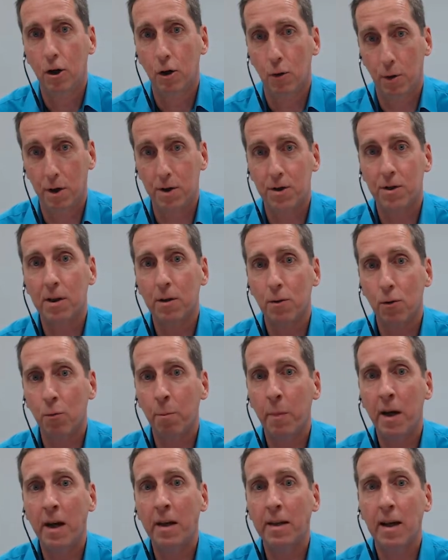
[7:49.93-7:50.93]
which in
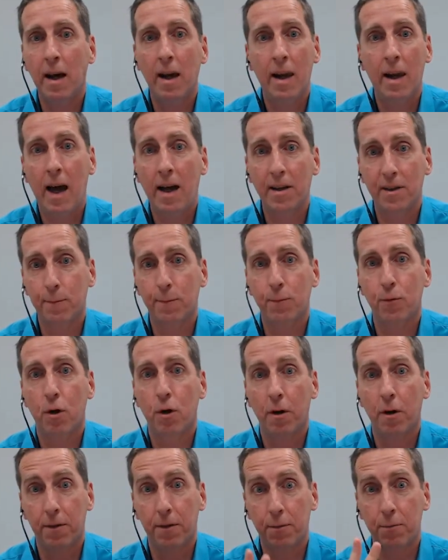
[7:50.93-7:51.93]
Romania last
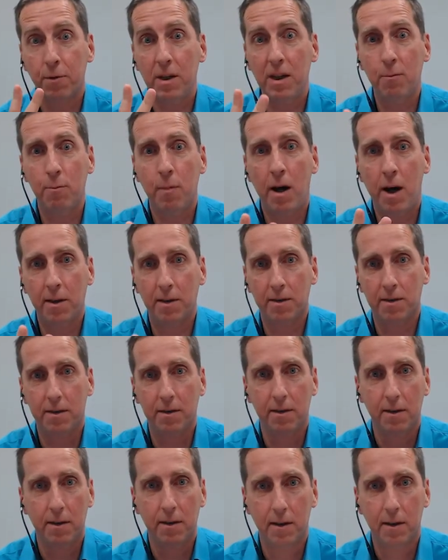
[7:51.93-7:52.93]
for 3 months.
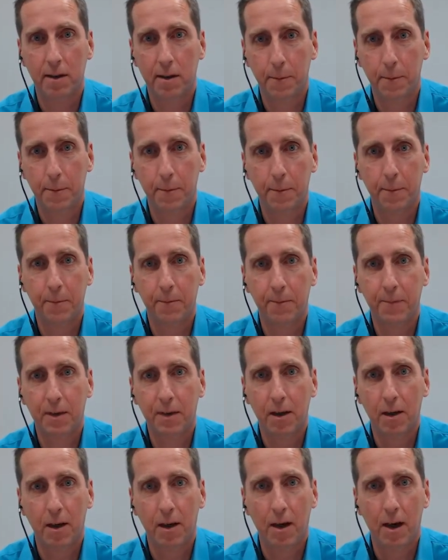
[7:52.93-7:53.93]

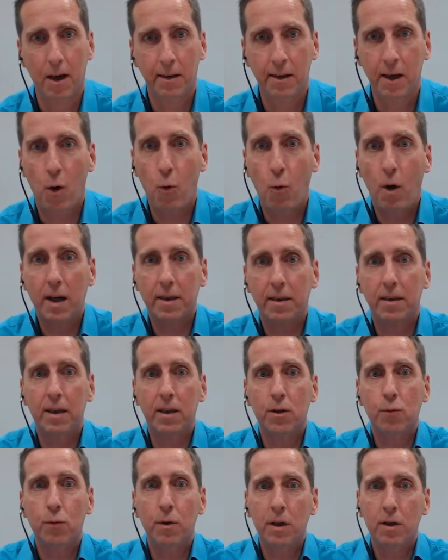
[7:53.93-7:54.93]
Now, what
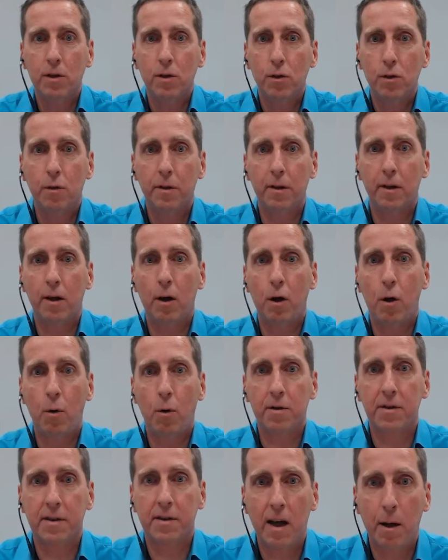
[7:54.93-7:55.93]
did we do the
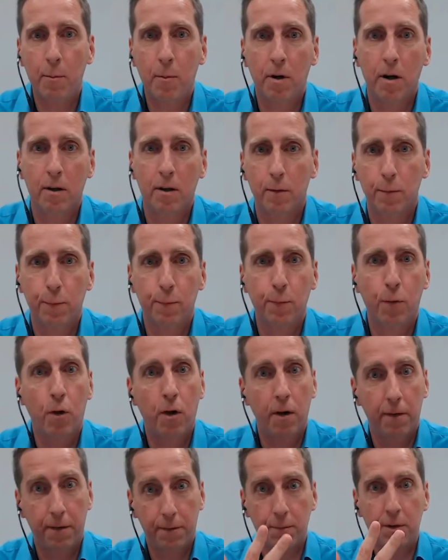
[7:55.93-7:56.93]
whole summer
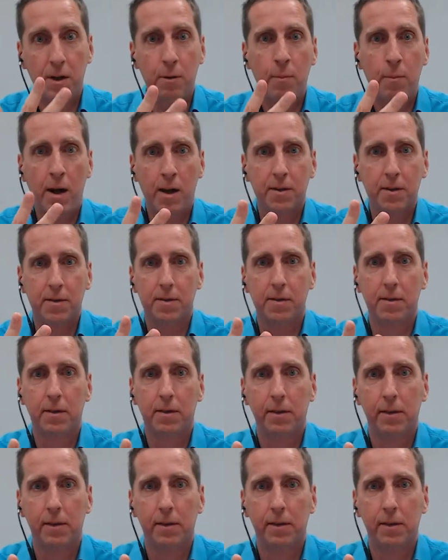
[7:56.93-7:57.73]
for 3 months?